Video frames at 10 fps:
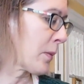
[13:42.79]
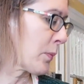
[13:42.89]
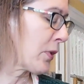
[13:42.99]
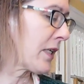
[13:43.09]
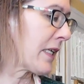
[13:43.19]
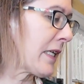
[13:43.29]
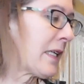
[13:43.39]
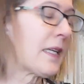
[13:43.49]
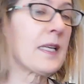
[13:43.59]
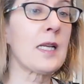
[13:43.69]
pretty.
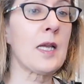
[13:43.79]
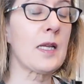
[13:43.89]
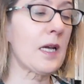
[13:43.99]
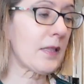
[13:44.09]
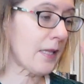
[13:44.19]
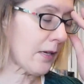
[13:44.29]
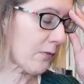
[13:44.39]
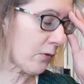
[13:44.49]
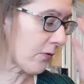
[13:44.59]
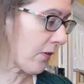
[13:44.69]
And I got that
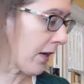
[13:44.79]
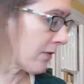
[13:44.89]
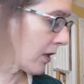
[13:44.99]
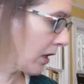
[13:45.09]
for $5.